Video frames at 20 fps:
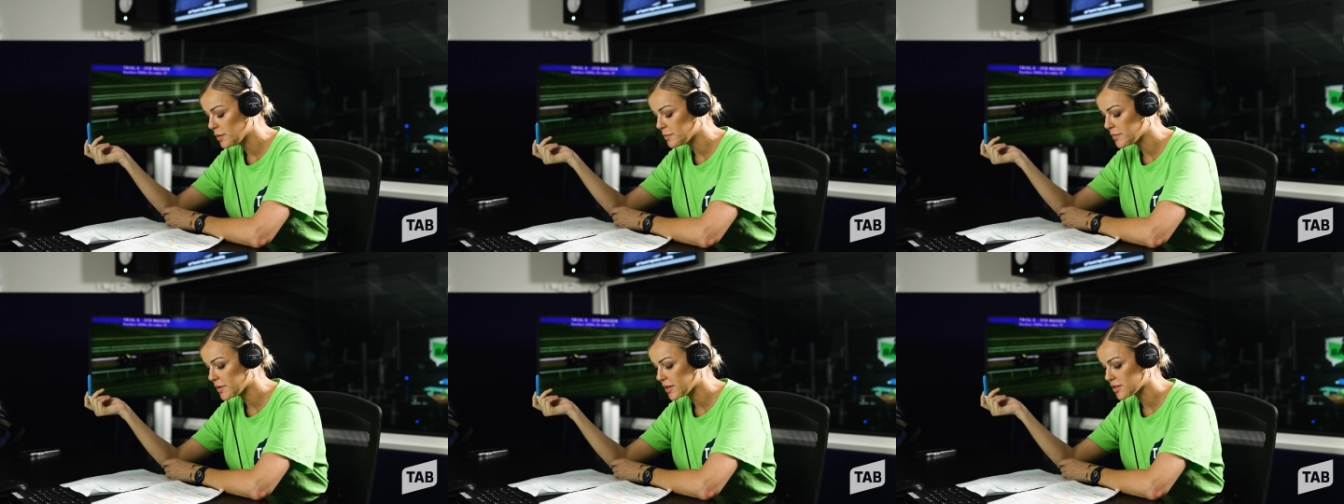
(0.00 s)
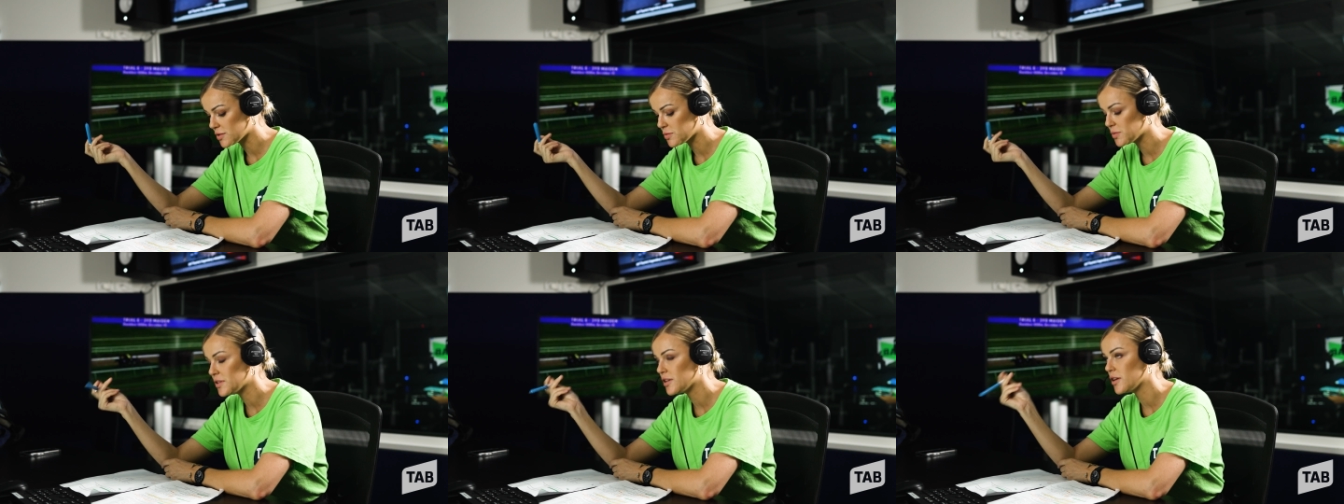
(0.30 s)

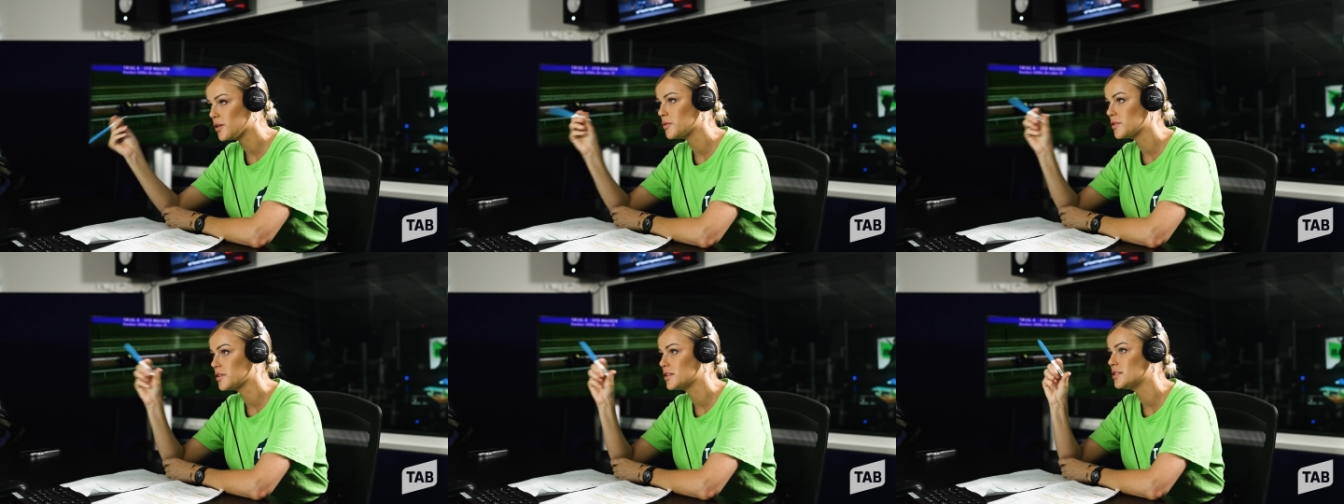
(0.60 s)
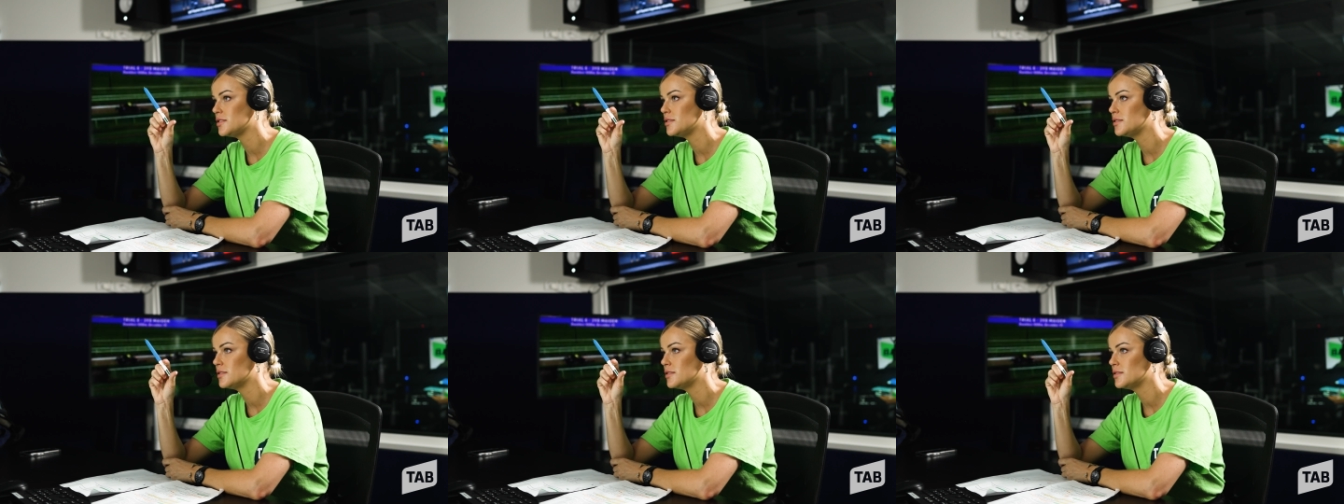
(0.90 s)
because we don't want to
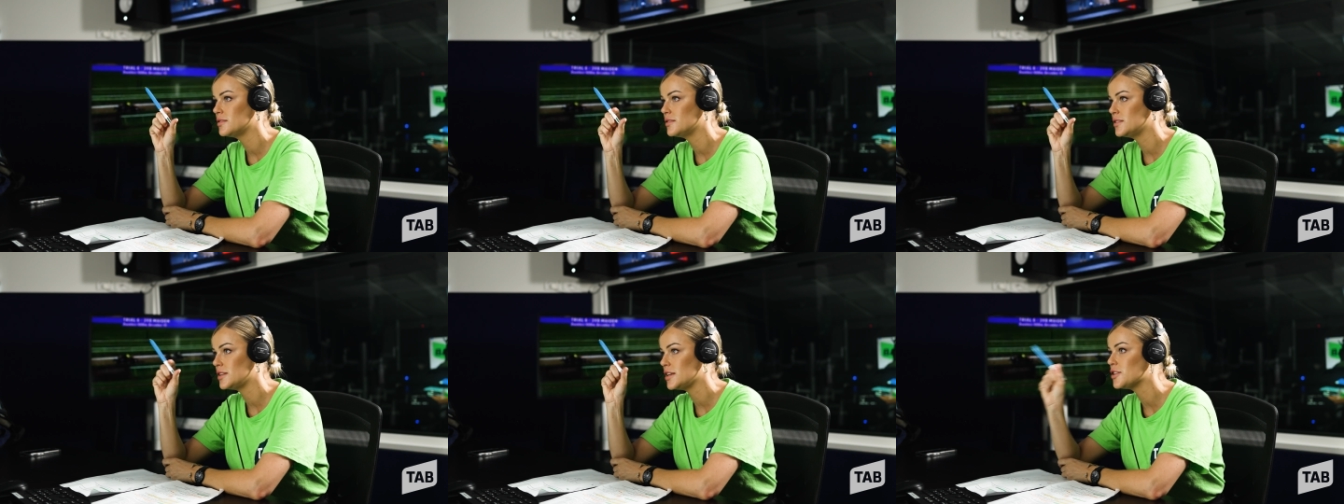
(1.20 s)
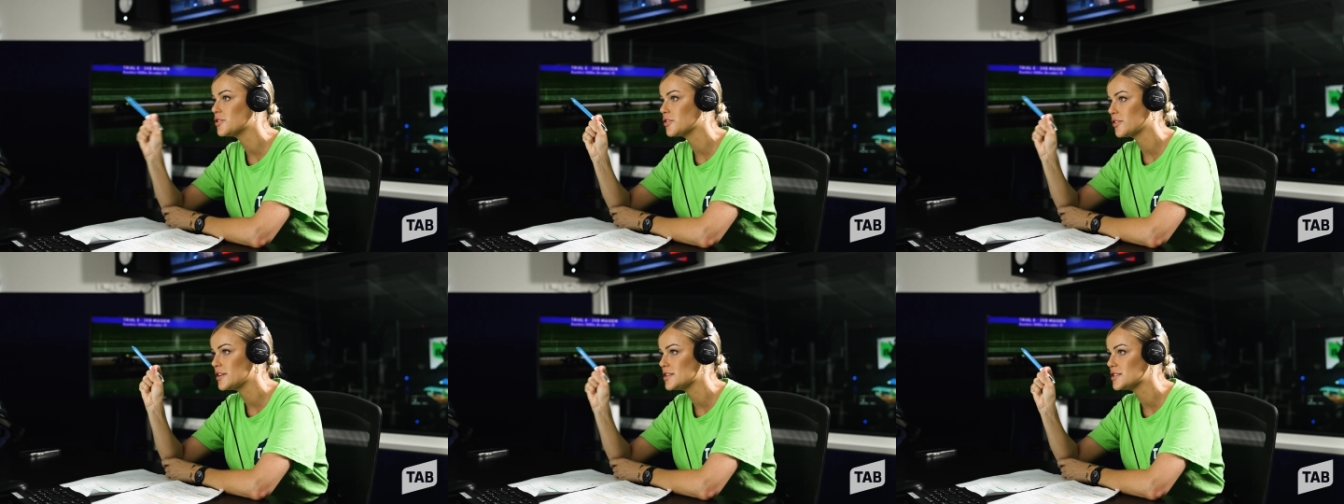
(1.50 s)

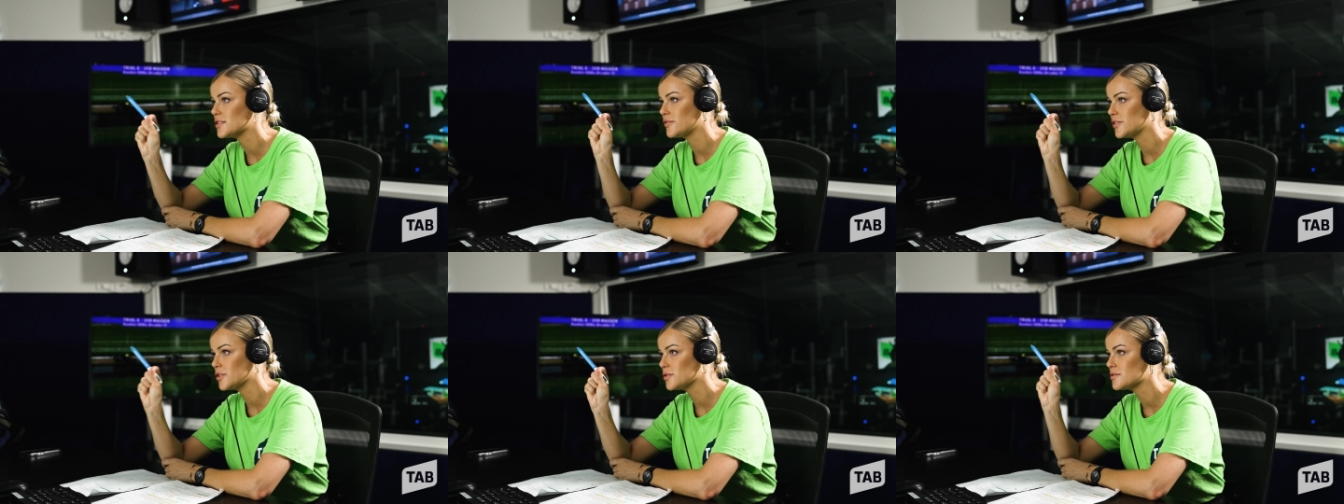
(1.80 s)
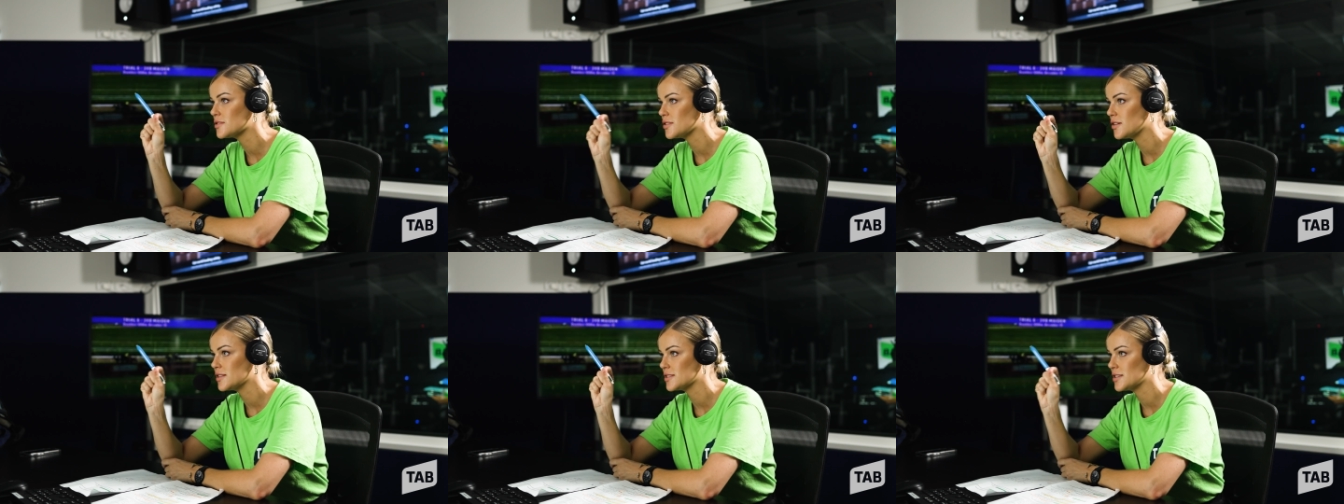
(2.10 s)
decrease
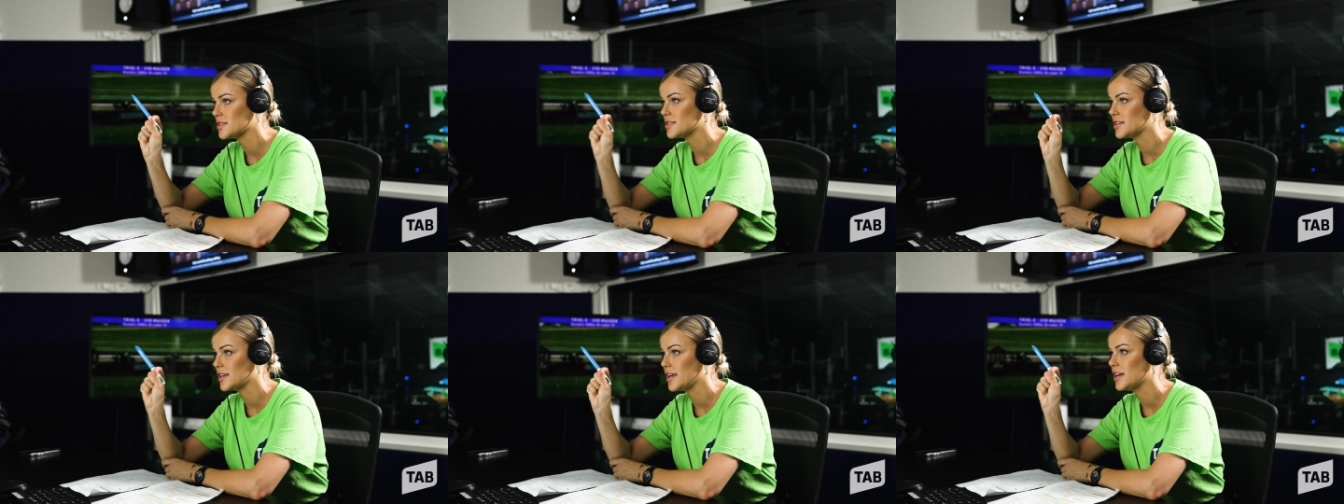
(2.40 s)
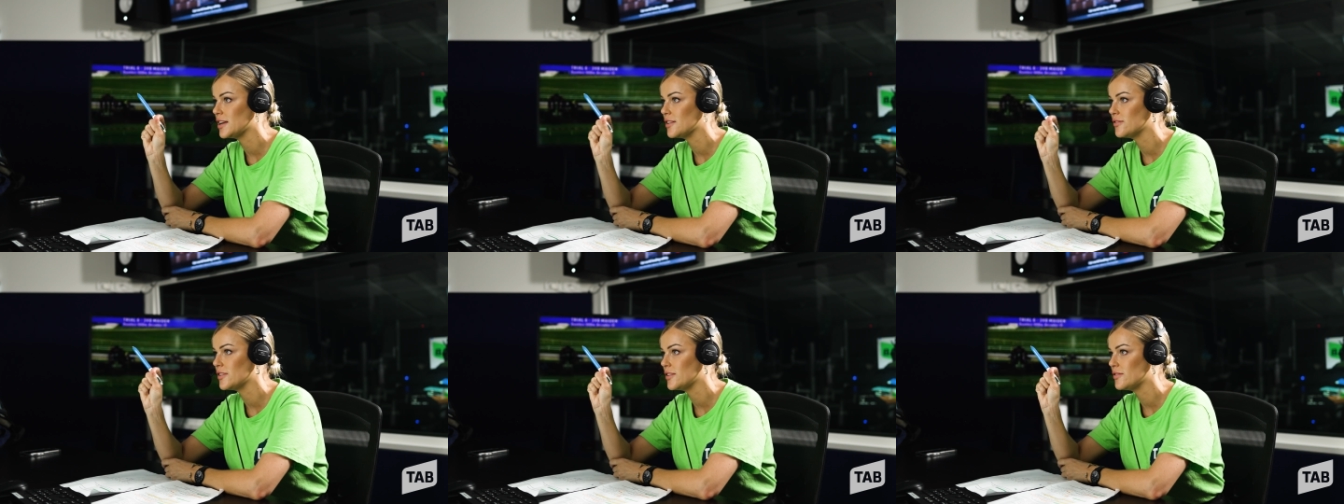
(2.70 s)
field sizes
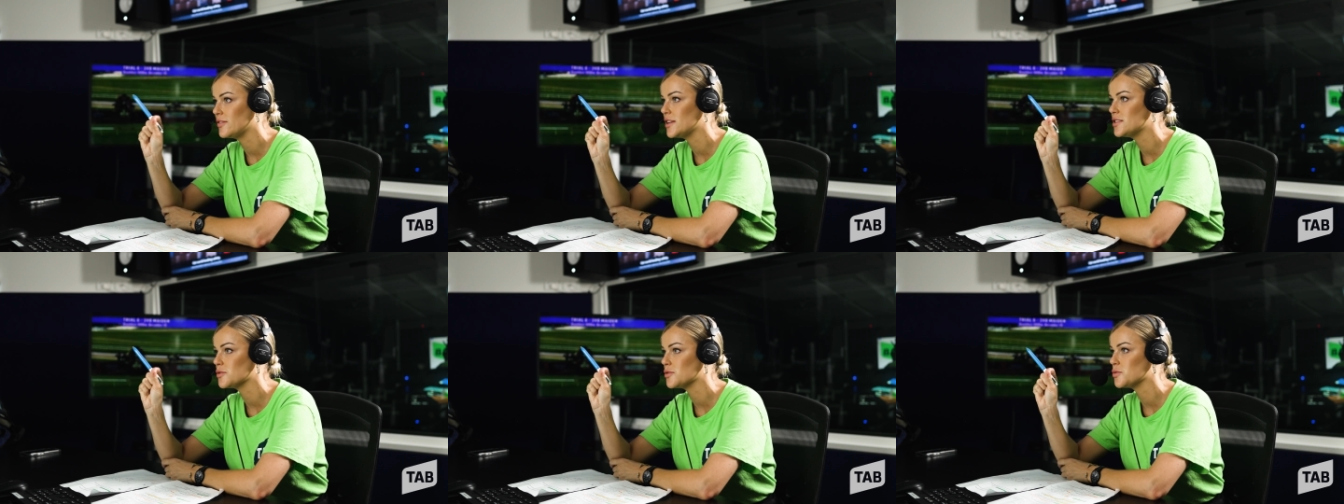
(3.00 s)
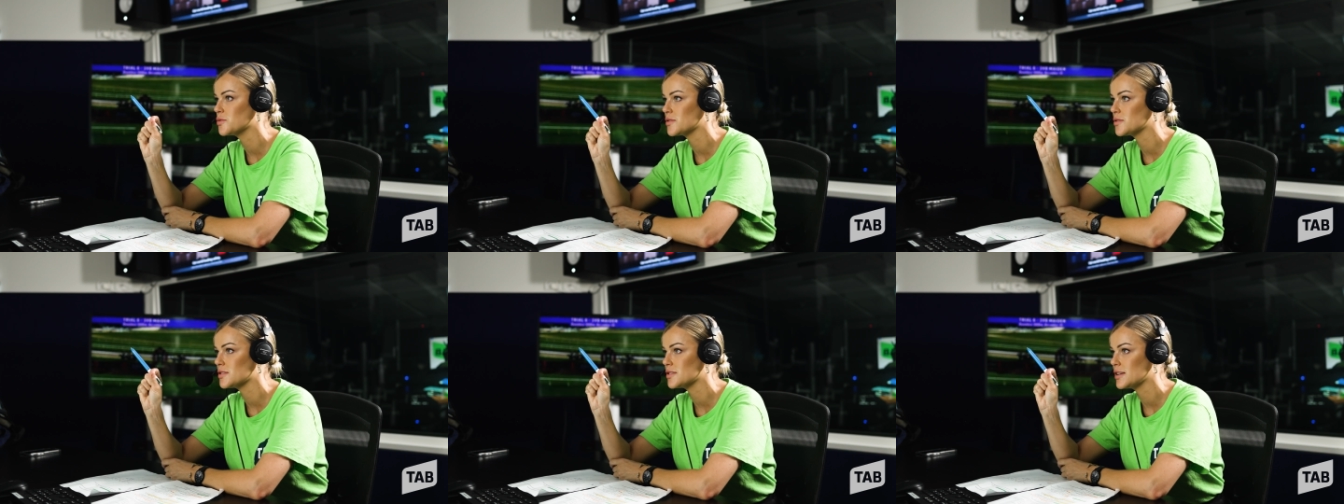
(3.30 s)
again if these
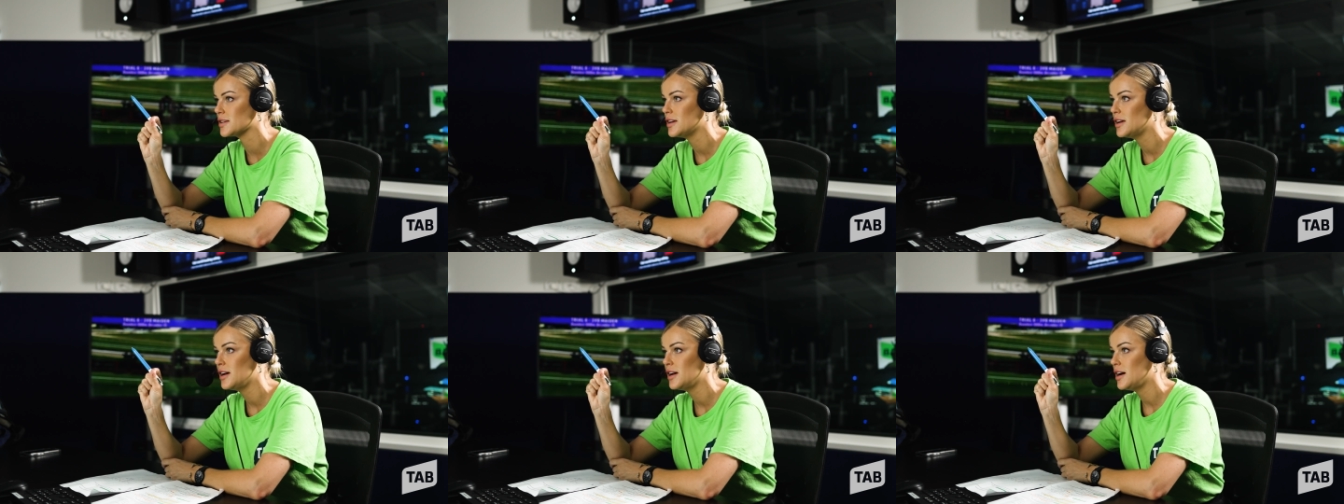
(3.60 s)
horses